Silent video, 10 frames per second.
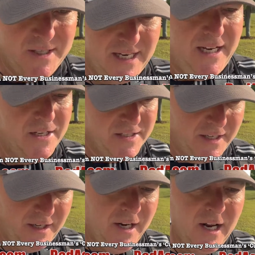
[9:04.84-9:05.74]

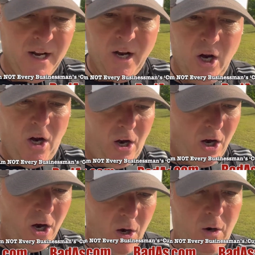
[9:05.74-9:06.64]
Edison,
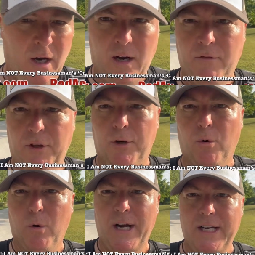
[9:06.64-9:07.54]
all of the
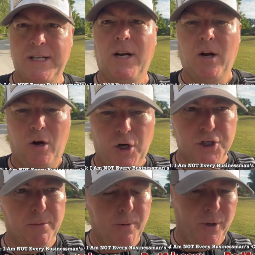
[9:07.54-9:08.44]
great
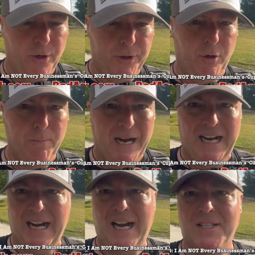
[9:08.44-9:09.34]
entrepreneurial
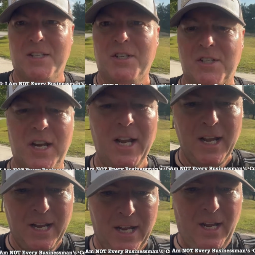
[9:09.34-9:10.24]
badasses
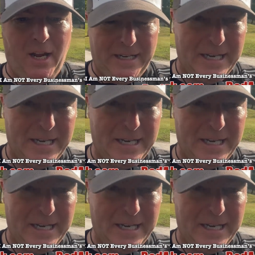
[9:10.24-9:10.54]
in